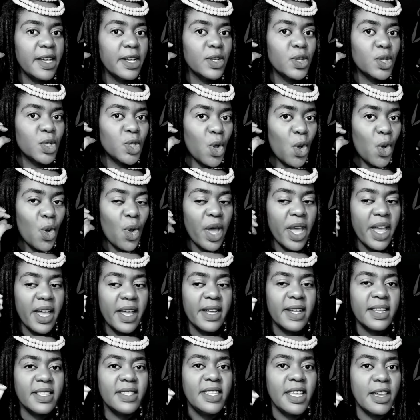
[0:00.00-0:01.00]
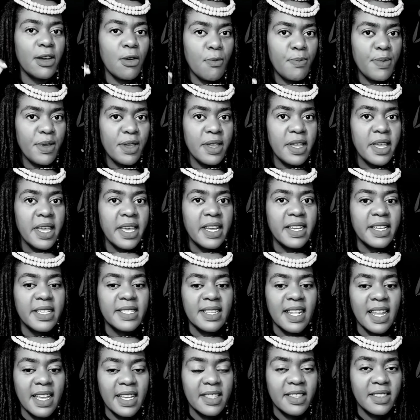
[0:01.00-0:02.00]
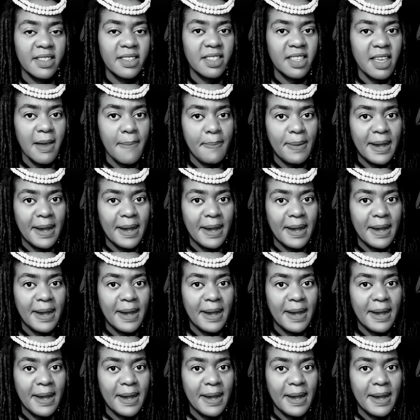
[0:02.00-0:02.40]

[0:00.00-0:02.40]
So they'll be, it's like they're